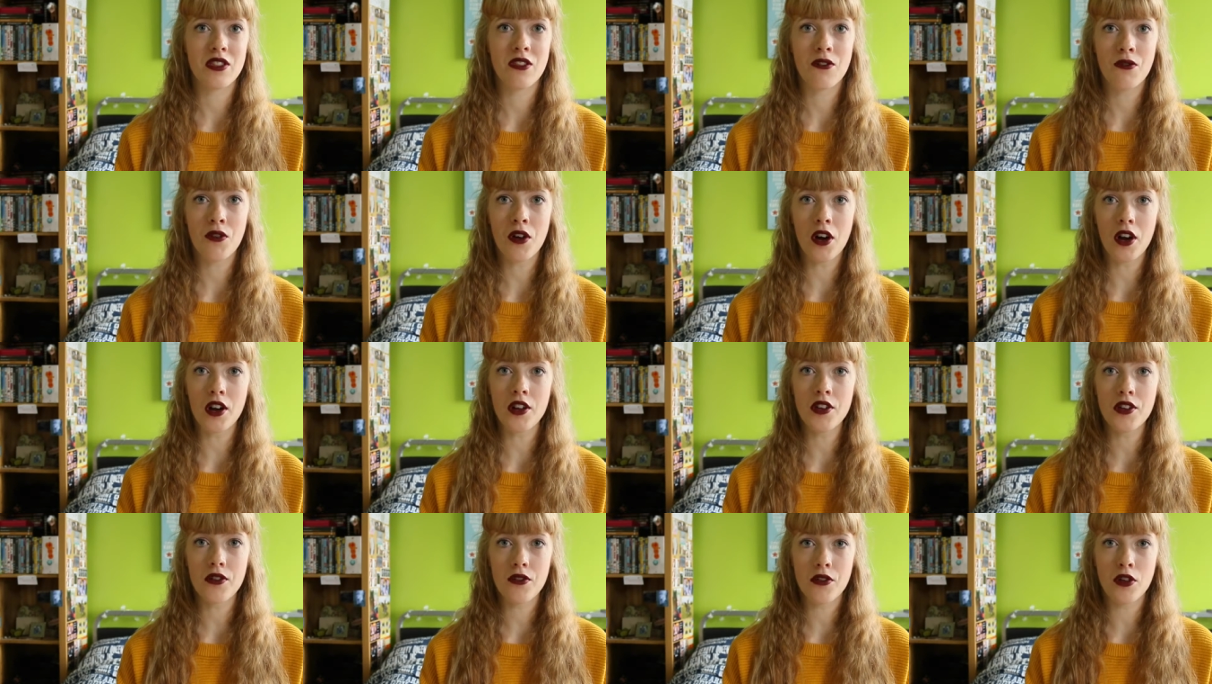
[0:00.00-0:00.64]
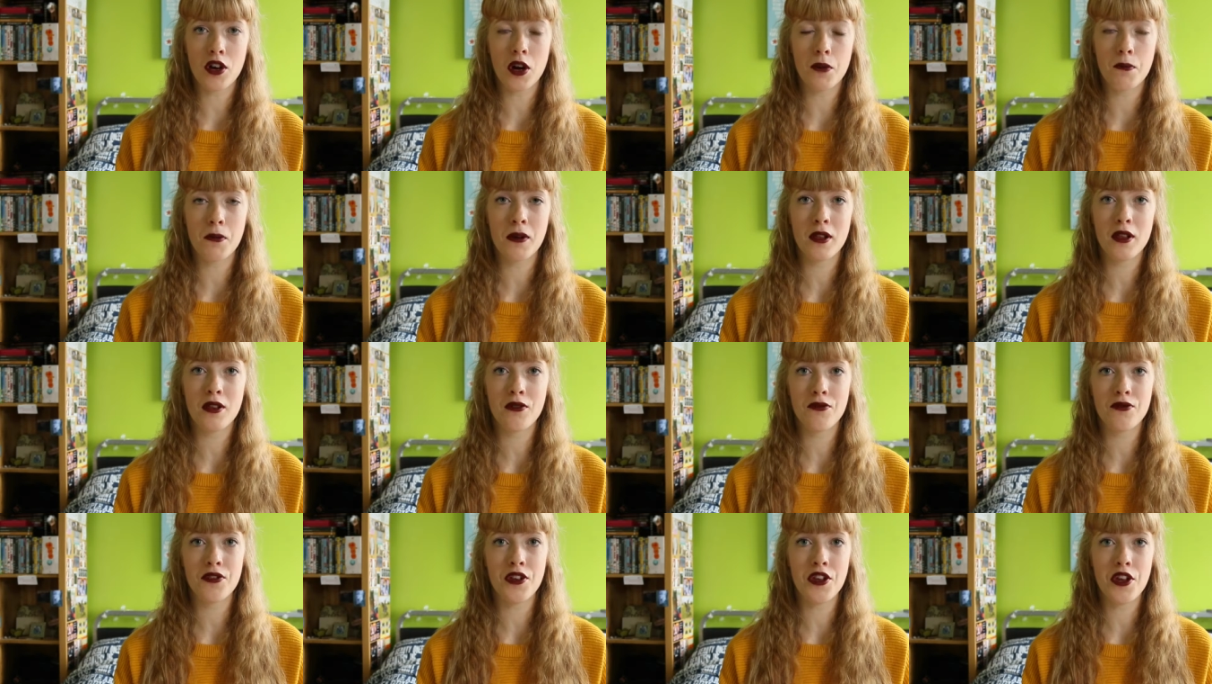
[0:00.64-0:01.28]
They've got a couple
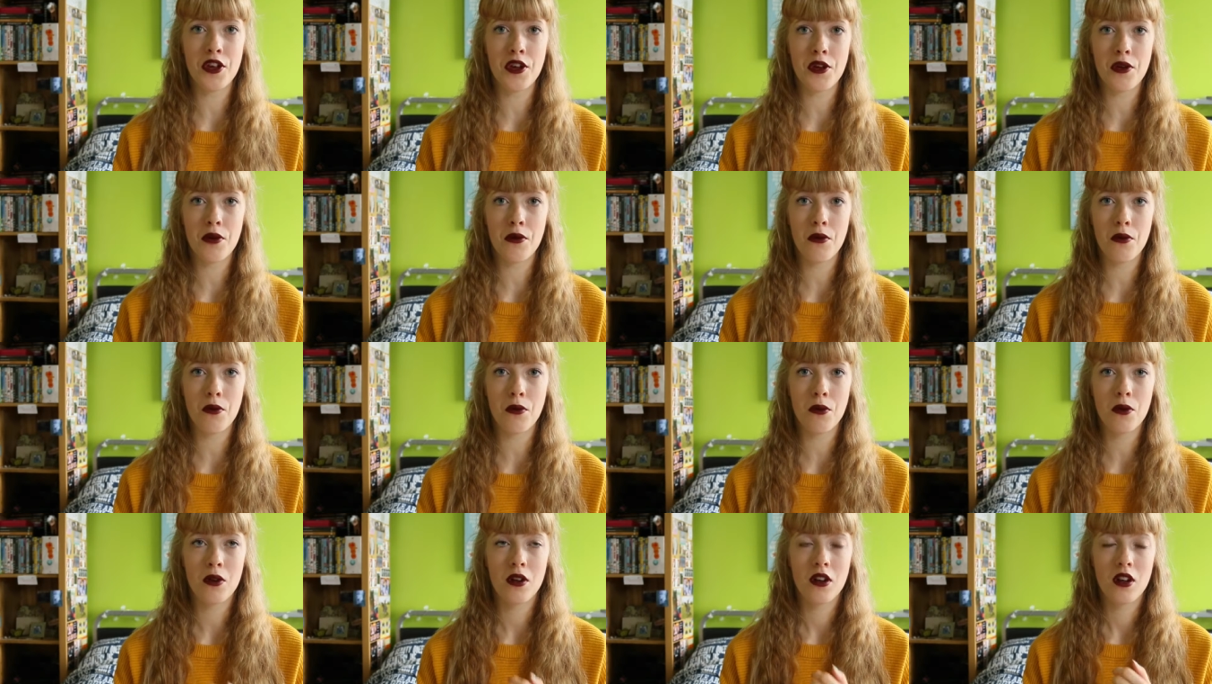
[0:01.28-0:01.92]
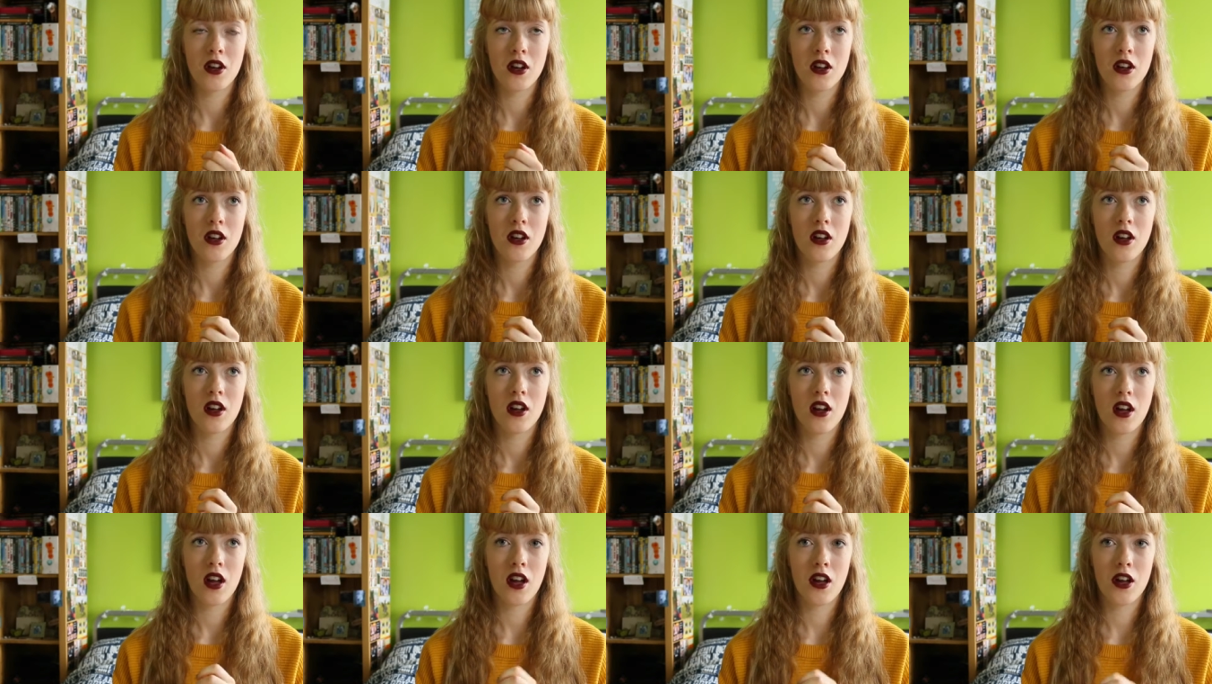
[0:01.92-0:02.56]
of new
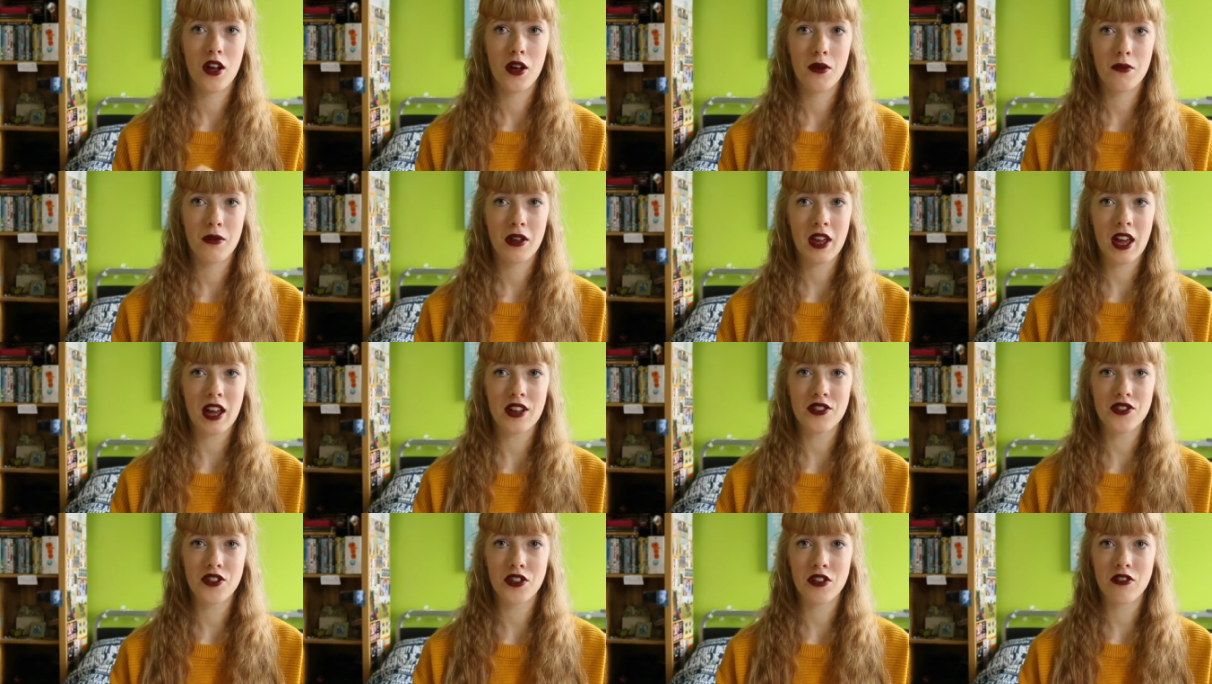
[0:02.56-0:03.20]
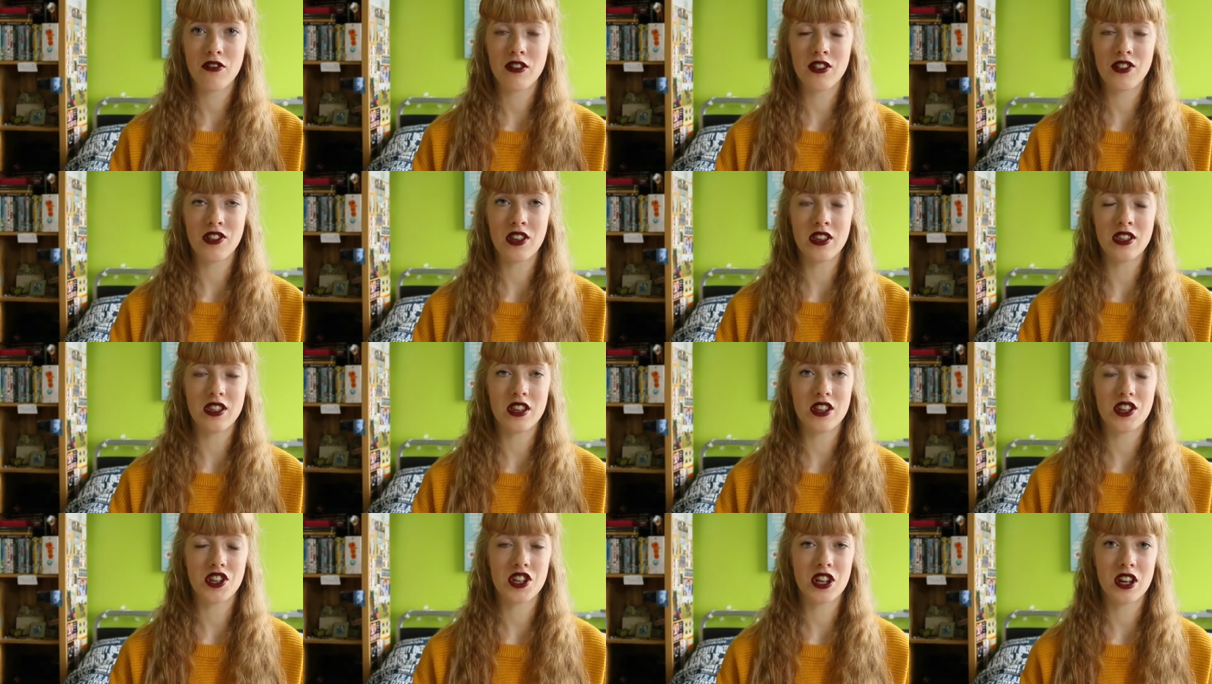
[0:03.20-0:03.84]
categories in
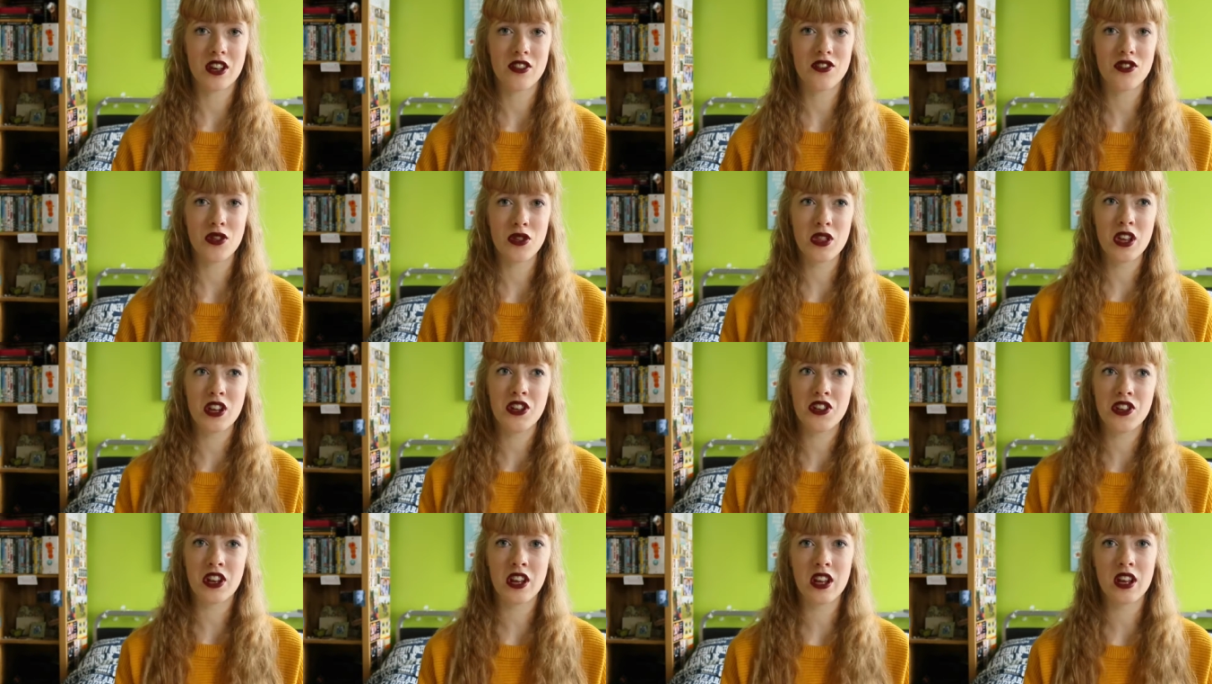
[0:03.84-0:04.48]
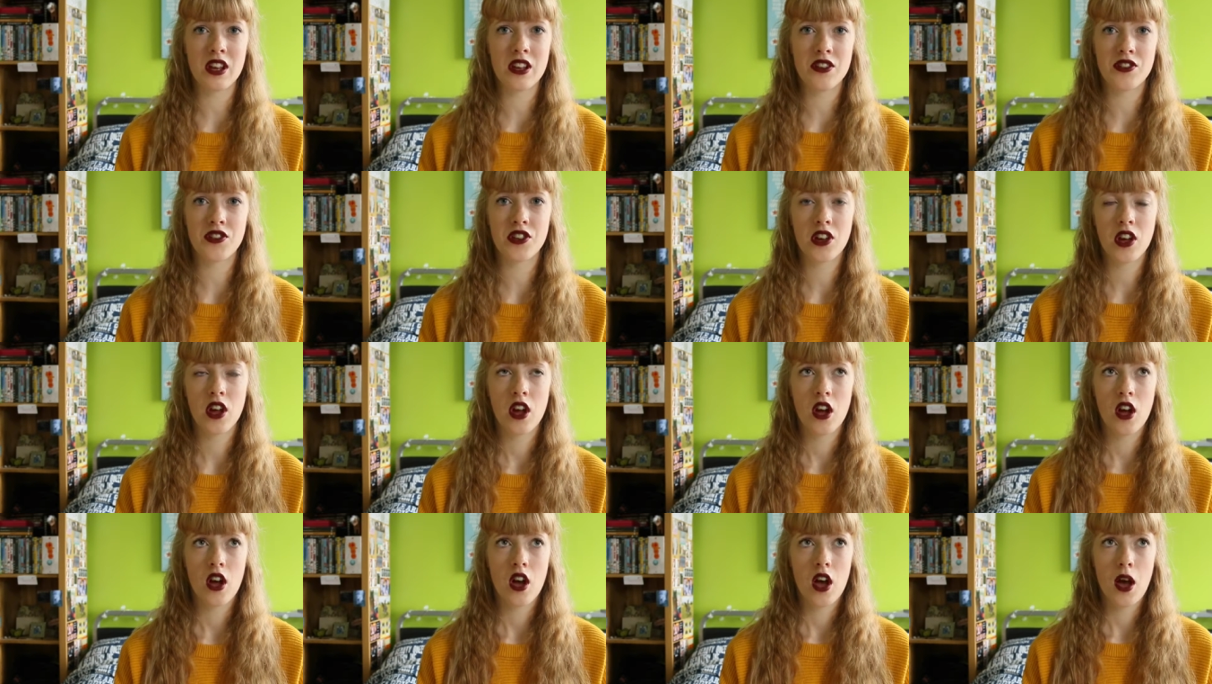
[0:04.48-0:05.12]
this year. So they did
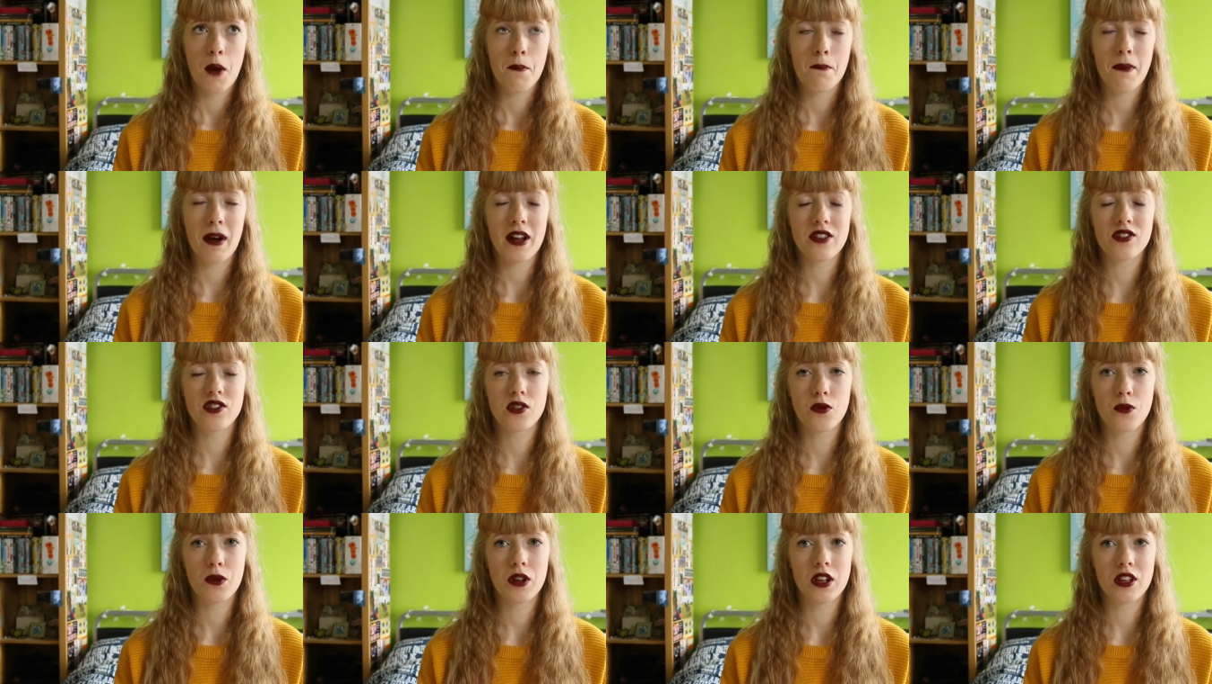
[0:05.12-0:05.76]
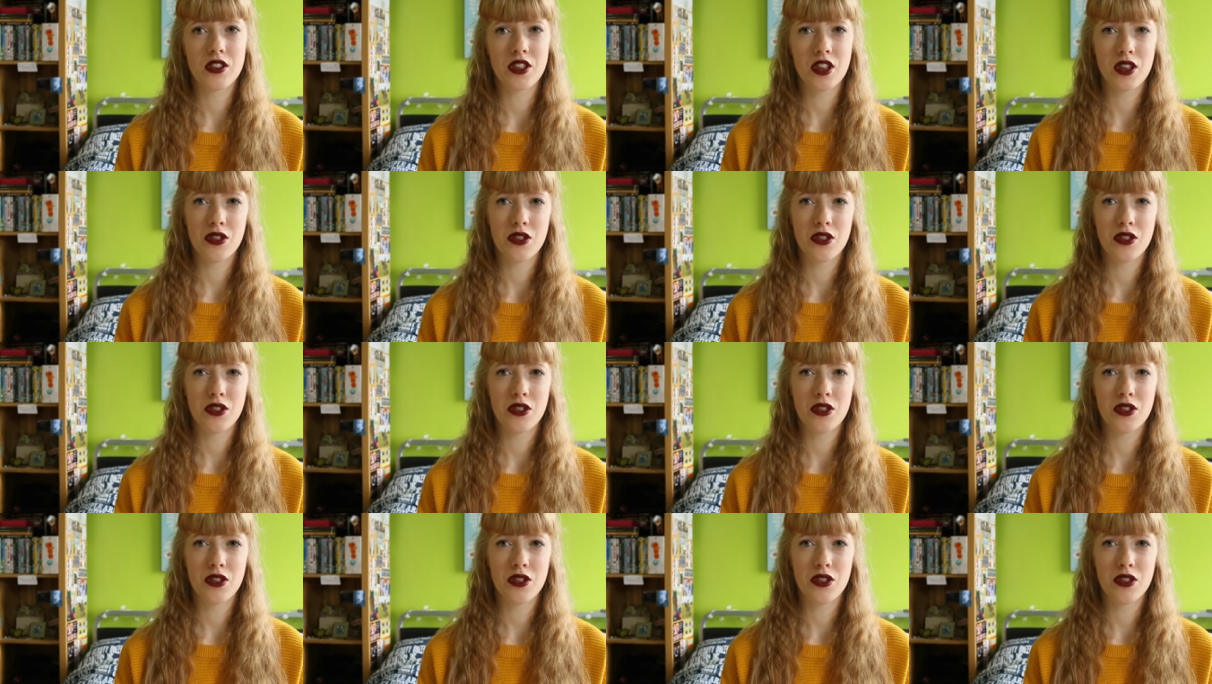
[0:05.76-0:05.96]
Battle Week